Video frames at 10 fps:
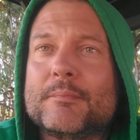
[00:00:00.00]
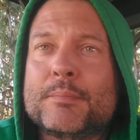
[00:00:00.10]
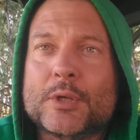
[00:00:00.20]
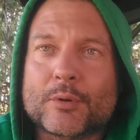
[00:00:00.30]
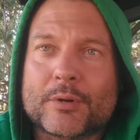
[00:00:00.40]

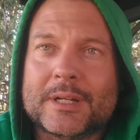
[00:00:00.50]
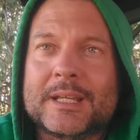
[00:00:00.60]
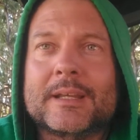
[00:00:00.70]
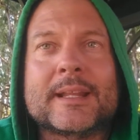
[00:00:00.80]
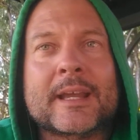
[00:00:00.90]

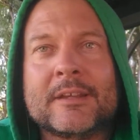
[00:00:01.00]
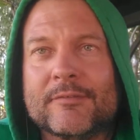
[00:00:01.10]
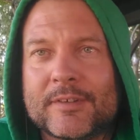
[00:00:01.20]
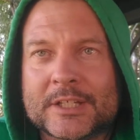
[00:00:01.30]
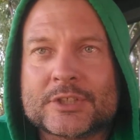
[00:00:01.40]
purity and that
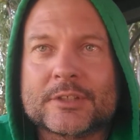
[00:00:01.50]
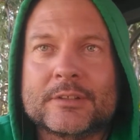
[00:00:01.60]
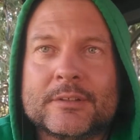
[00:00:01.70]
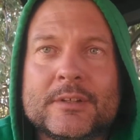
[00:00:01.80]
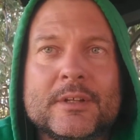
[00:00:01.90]
conviction